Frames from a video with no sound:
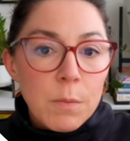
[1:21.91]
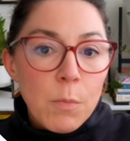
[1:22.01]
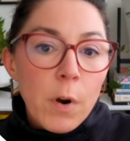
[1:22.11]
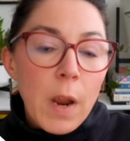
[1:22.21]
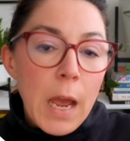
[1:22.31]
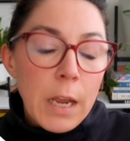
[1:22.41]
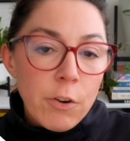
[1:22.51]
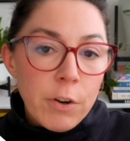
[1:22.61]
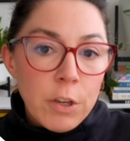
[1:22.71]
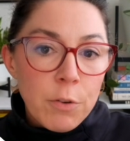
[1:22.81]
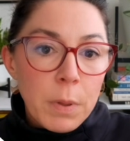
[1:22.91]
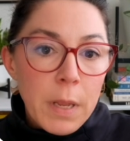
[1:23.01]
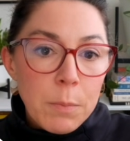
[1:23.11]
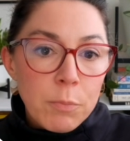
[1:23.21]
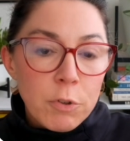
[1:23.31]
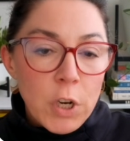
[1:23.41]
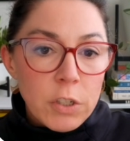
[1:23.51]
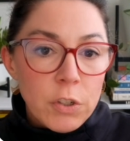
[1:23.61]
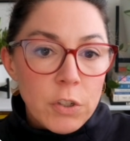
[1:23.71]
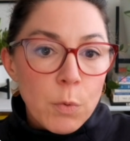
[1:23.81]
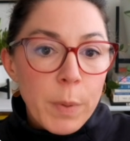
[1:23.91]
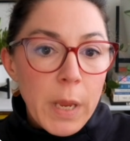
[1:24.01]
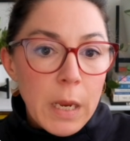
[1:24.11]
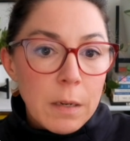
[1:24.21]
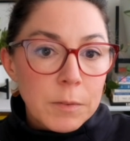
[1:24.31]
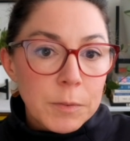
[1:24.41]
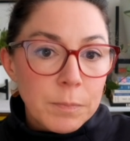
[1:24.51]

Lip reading: the more accurate your plan projections will be.